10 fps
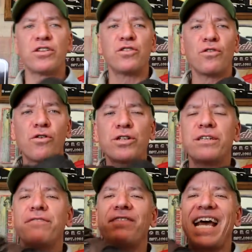the
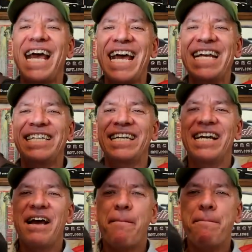Nortiv 8
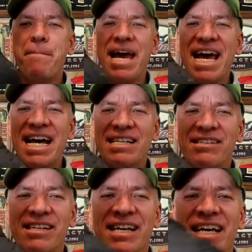
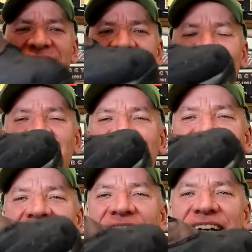men's
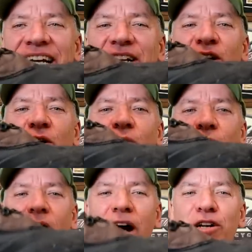insulated
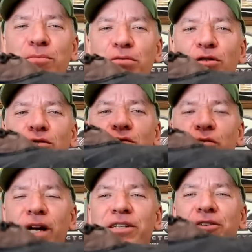waterproof
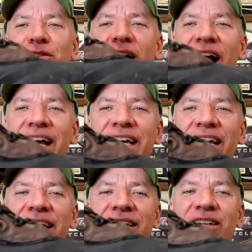winter
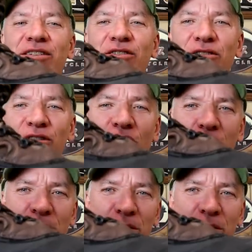hiking snow